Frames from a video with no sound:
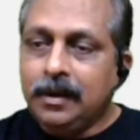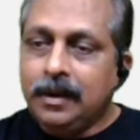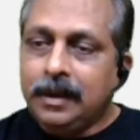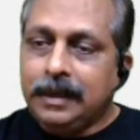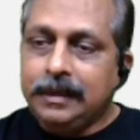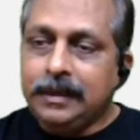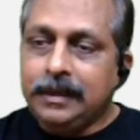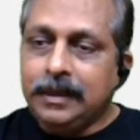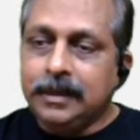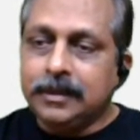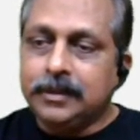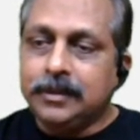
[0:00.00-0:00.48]

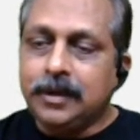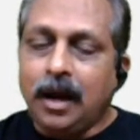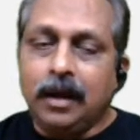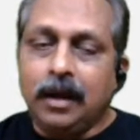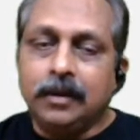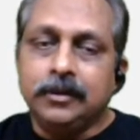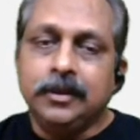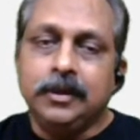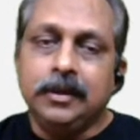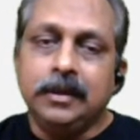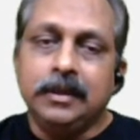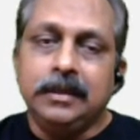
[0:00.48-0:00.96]
Yes,
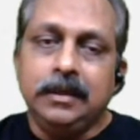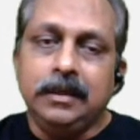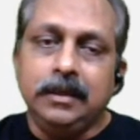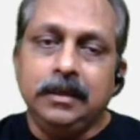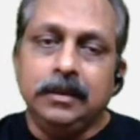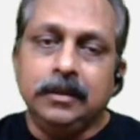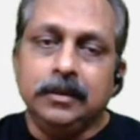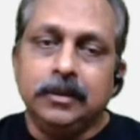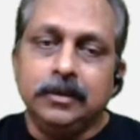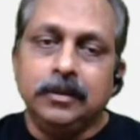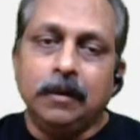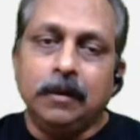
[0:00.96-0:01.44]
answer
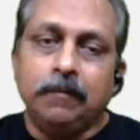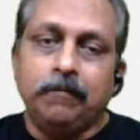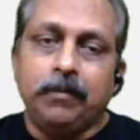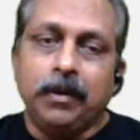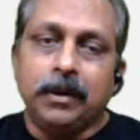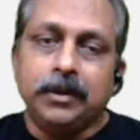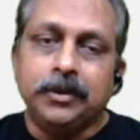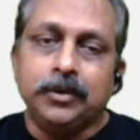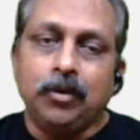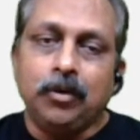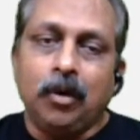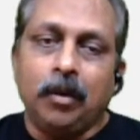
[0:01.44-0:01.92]
is the
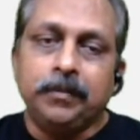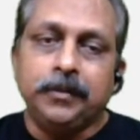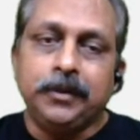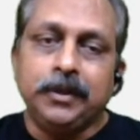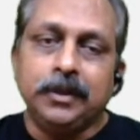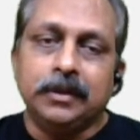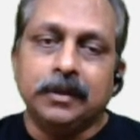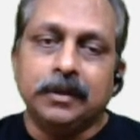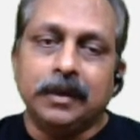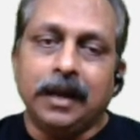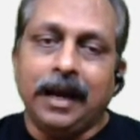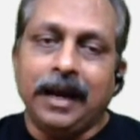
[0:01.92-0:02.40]
first
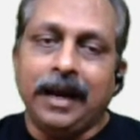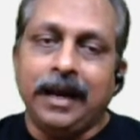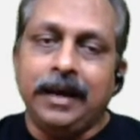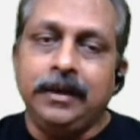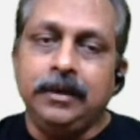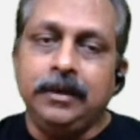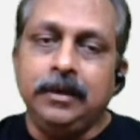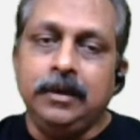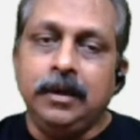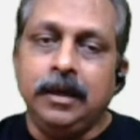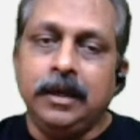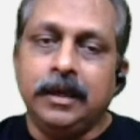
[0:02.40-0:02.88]
option,
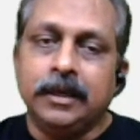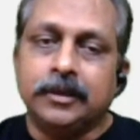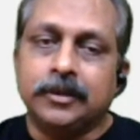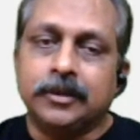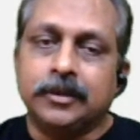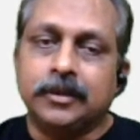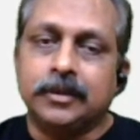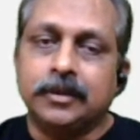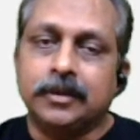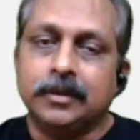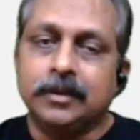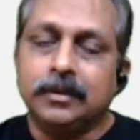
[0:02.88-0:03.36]

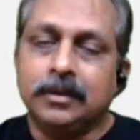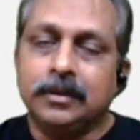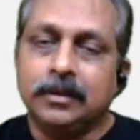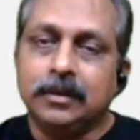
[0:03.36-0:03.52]
endless.